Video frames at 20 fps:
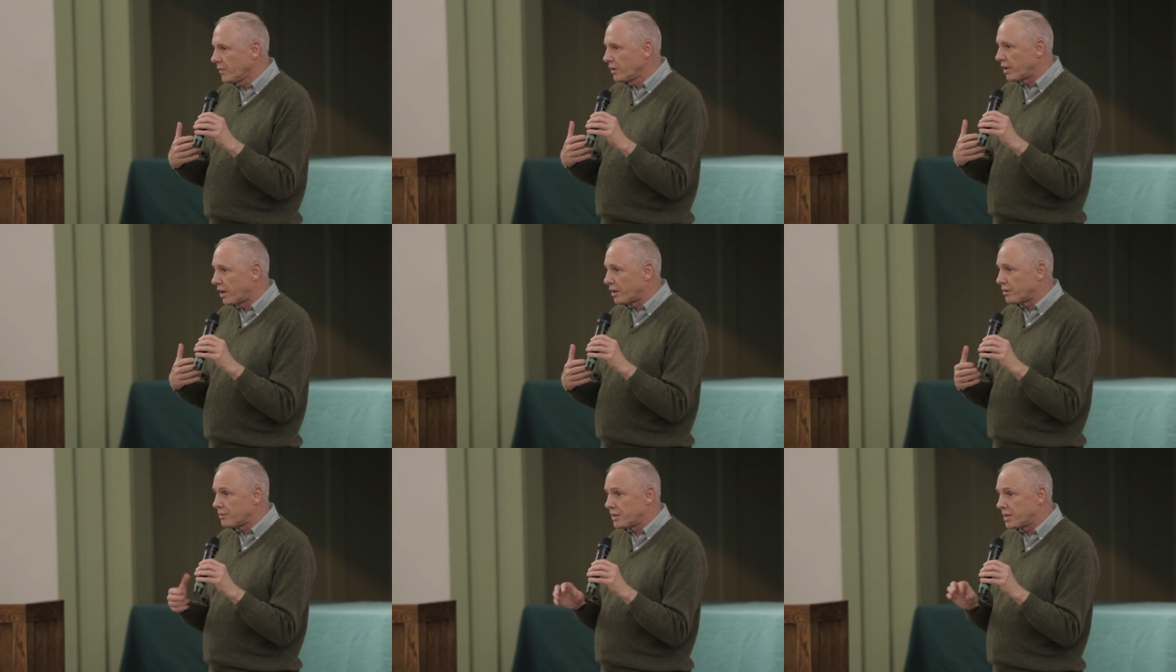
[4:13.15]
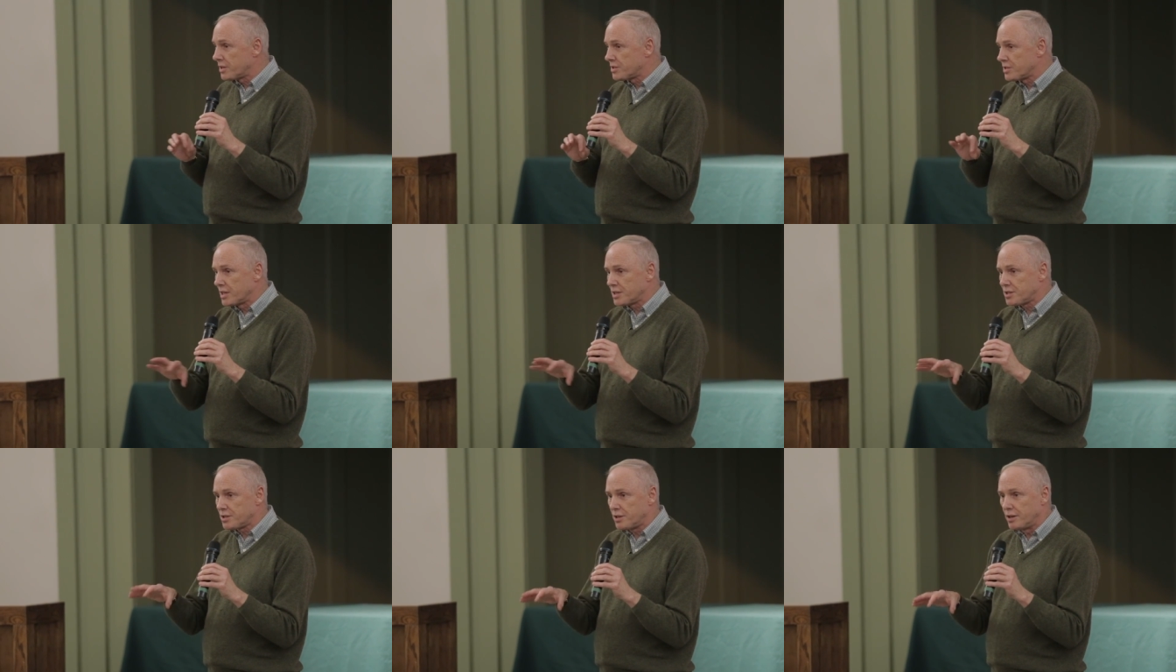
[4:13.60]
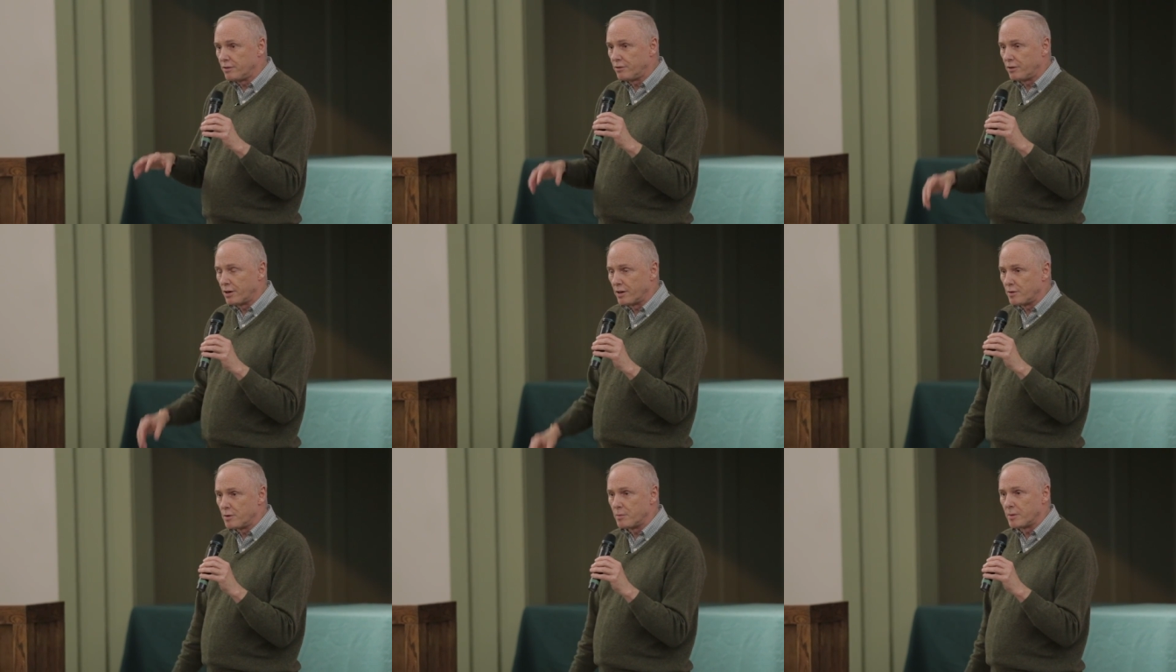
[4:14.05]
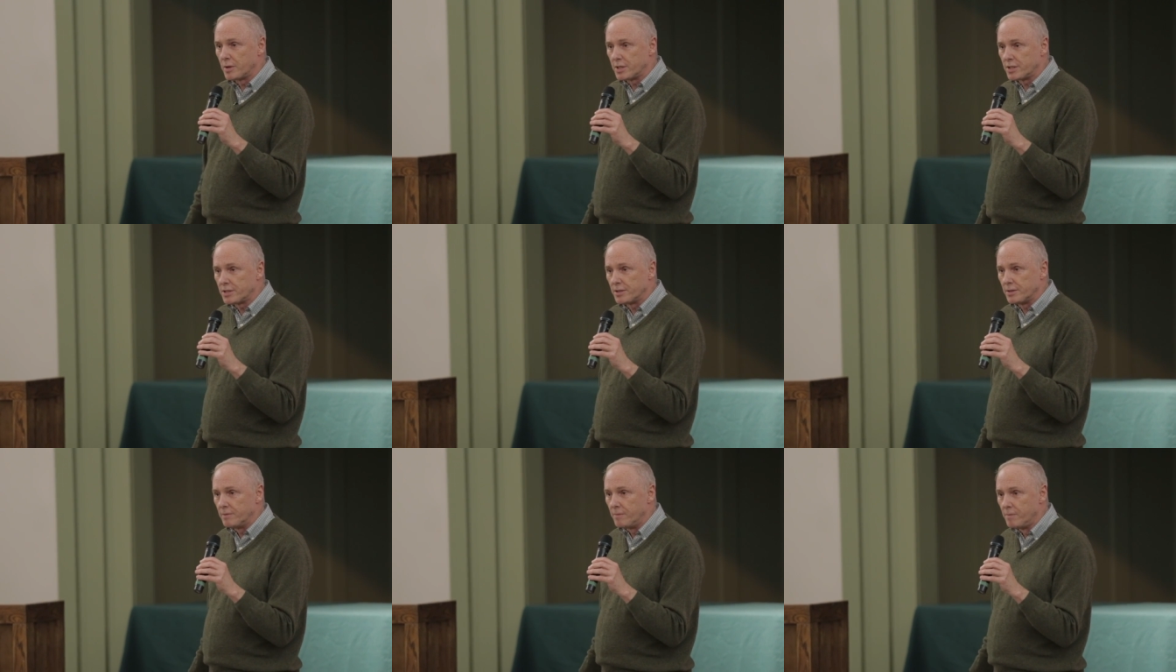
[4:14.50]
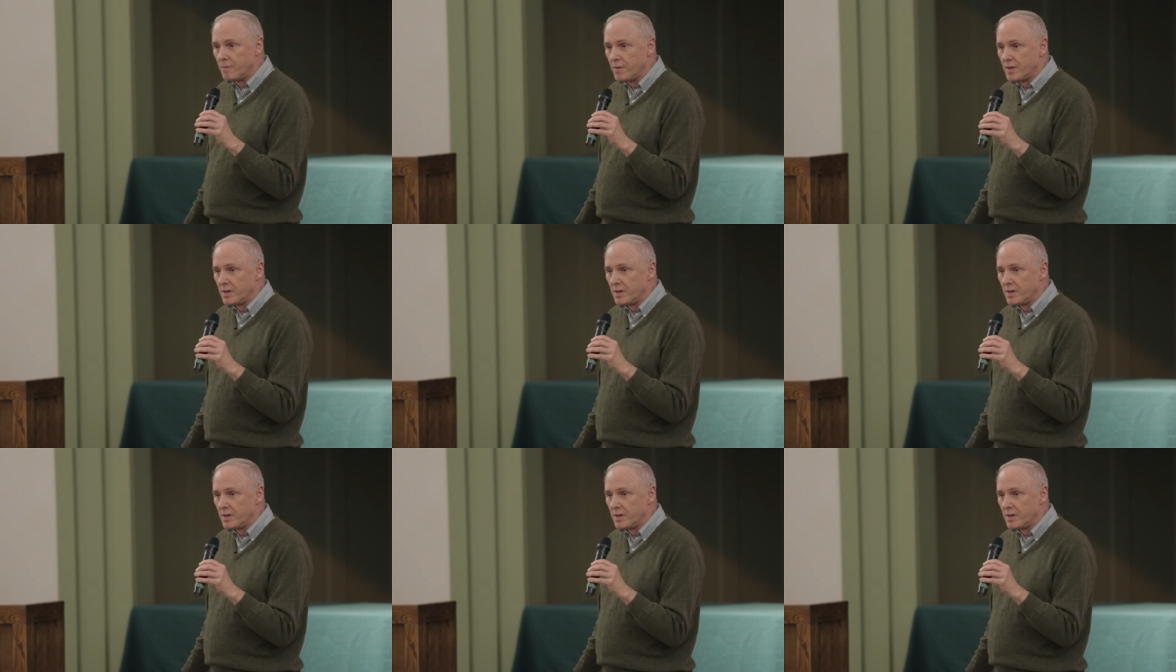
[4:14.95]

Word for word: I don't think it's necessary for everyone to,